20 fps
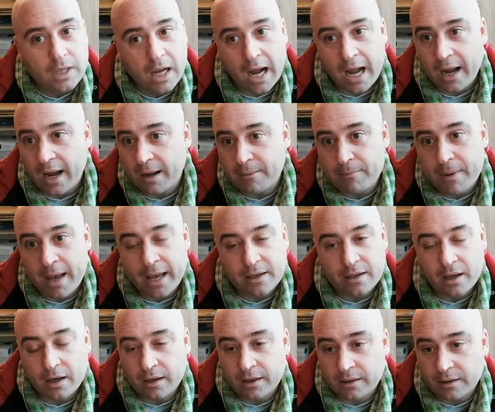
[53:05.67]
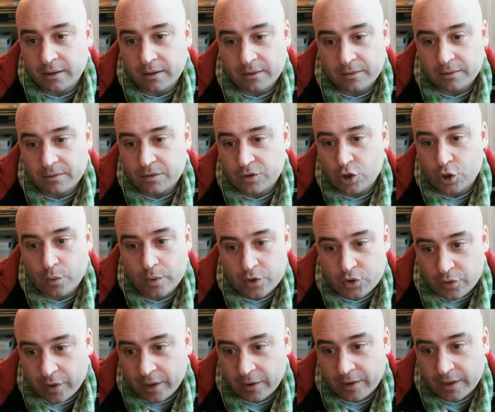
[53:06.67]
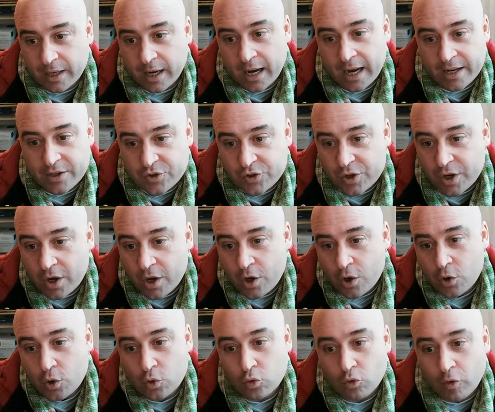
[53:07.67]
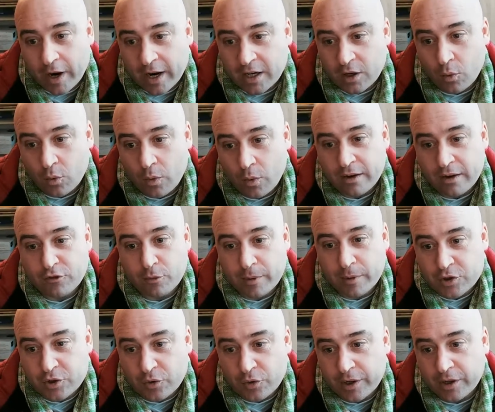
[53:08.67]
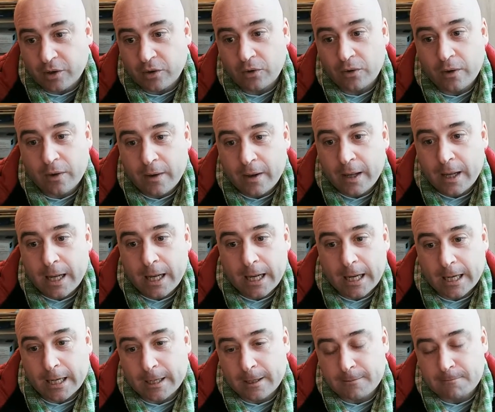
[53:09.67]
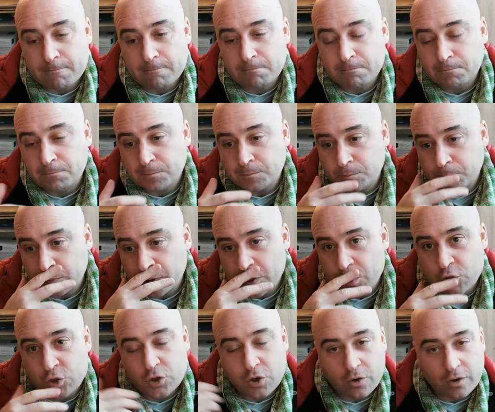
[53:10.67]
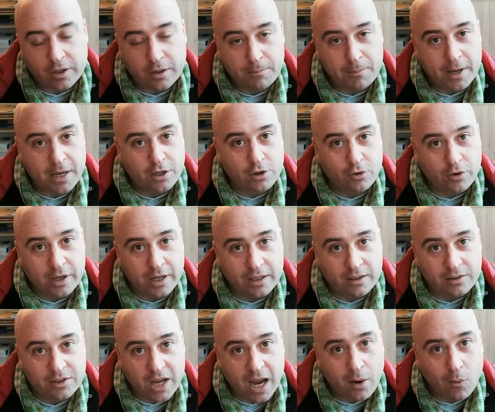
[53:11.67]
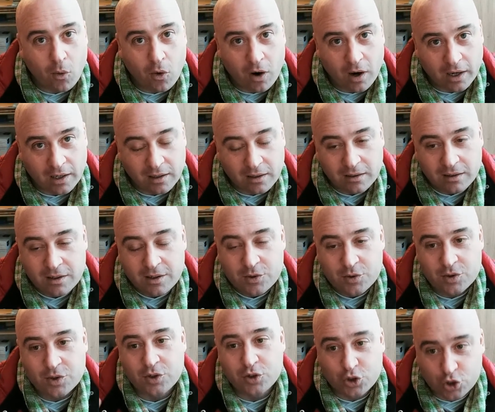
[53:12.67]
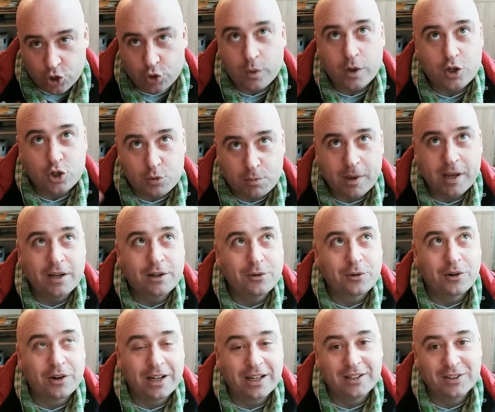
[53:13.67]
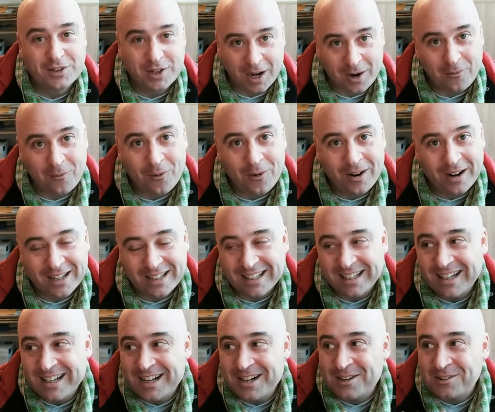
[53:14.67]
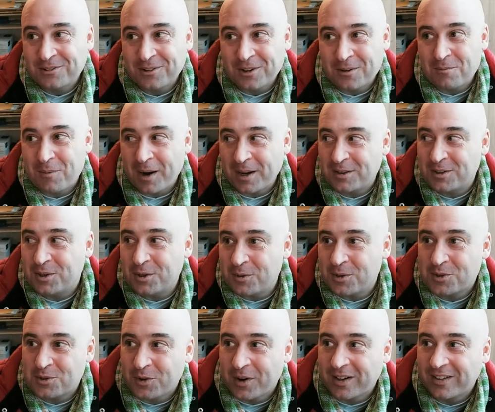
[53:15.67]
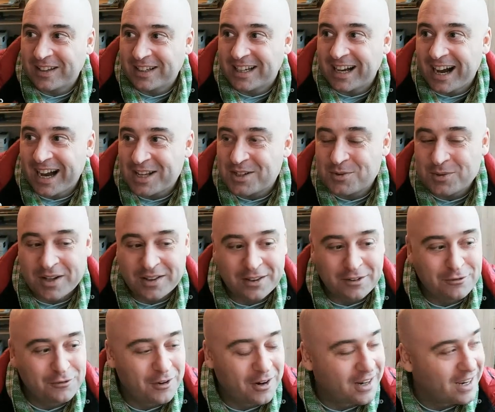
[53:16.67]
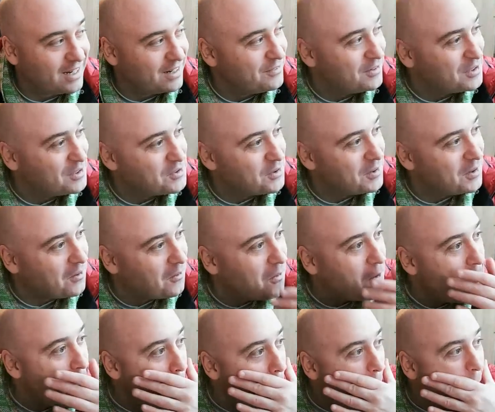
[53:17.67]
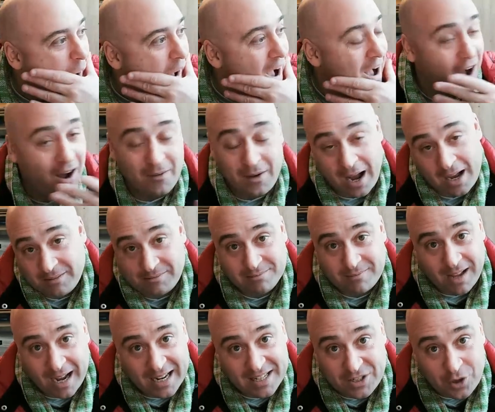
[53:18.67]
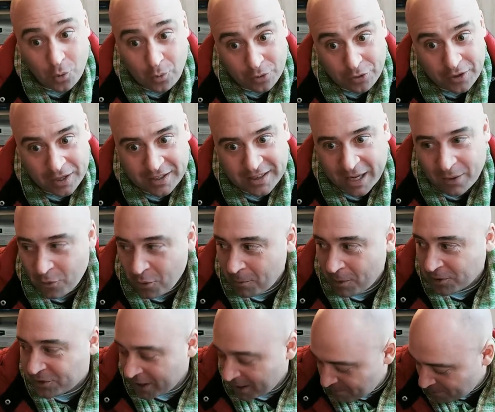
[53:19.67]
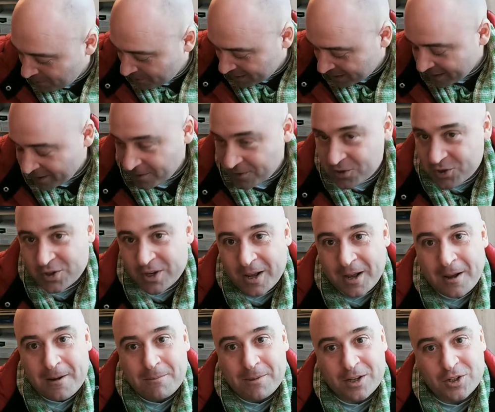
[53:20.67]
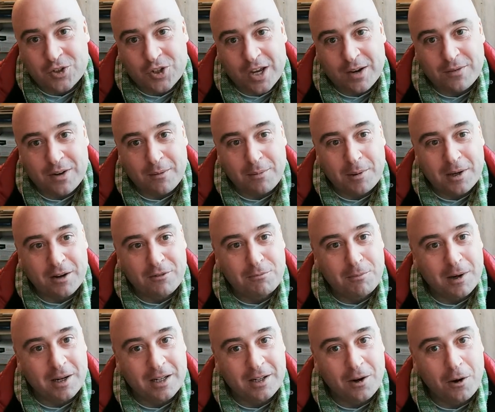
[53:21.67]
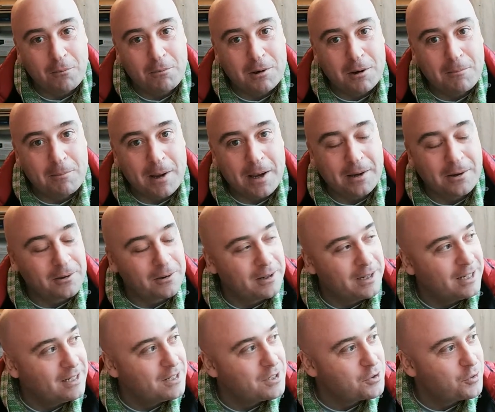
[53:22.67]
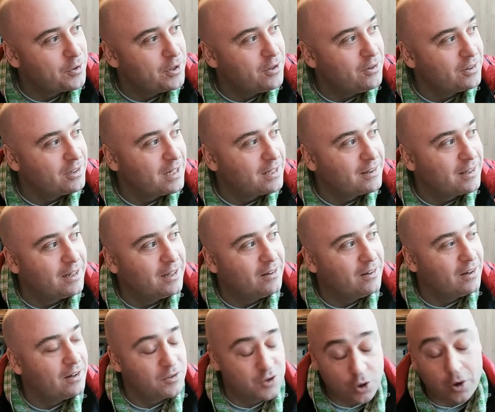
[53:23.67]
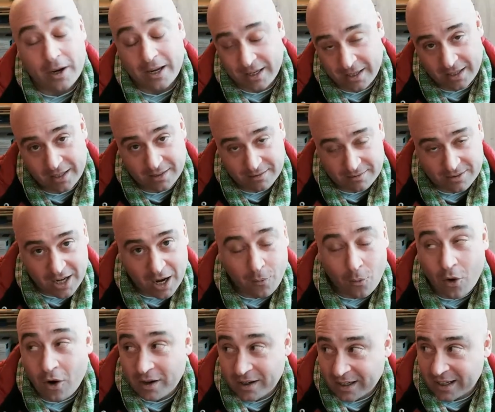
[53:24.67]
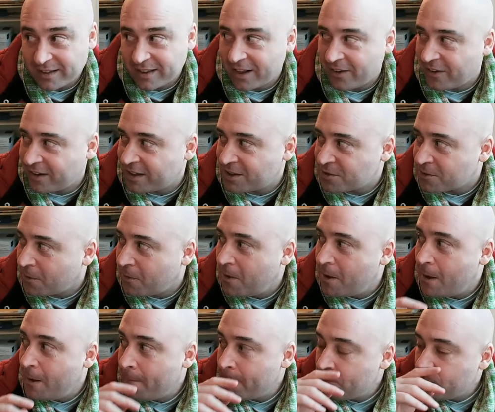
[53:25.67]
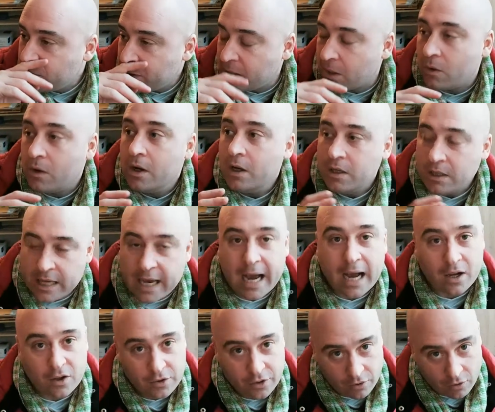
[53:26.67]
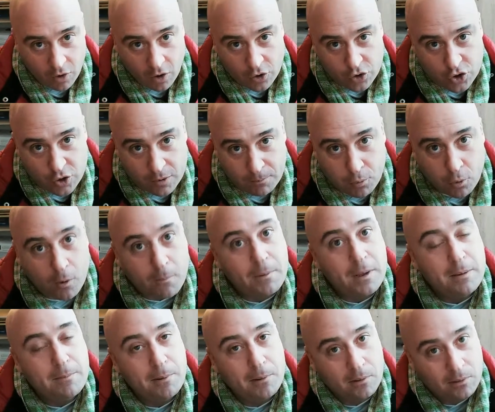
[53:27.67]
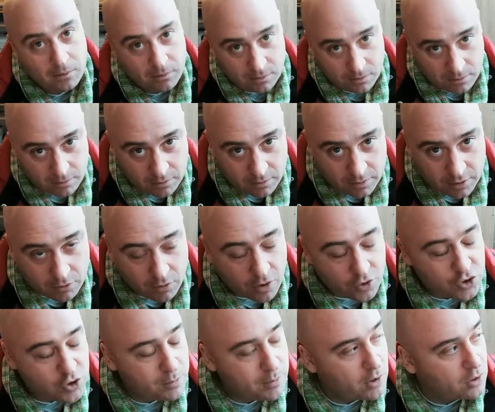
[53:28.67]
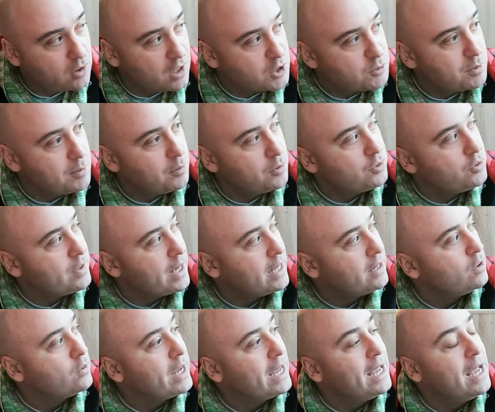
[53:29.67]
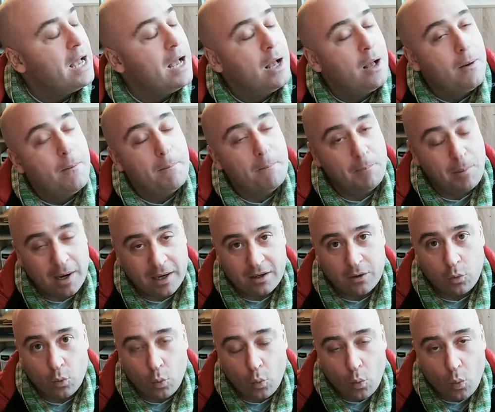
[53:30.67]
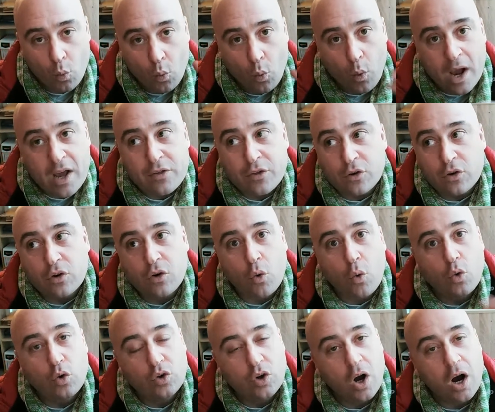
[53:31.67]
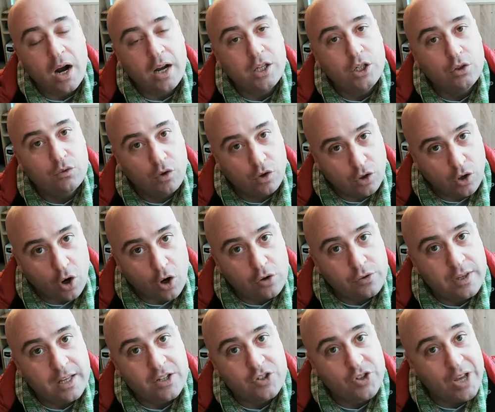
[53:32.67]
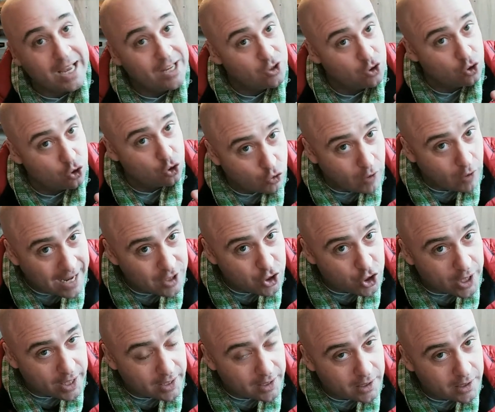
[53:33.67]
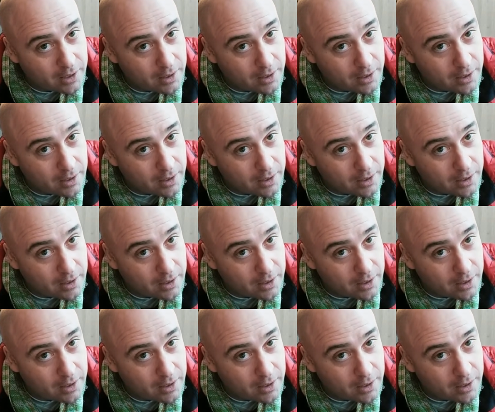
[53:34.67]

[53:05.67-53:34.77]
I, I, met uh, two Israeli guys who ran away from Israel, um, started a bakery in Taiwan. So it's a Jewish bakery in Taiwan run by two Israeli guys who are getting the fuck out of Israel I, I don't think they were multimillionaires. They saved up enough money to open a bakery in Israel and get the hell out, sorry, in Taiwan and get the hell out of Israel. You know, yeah, there are some poor people, there are some middle class people do that. Okay. But whether or not you regard this as tragic,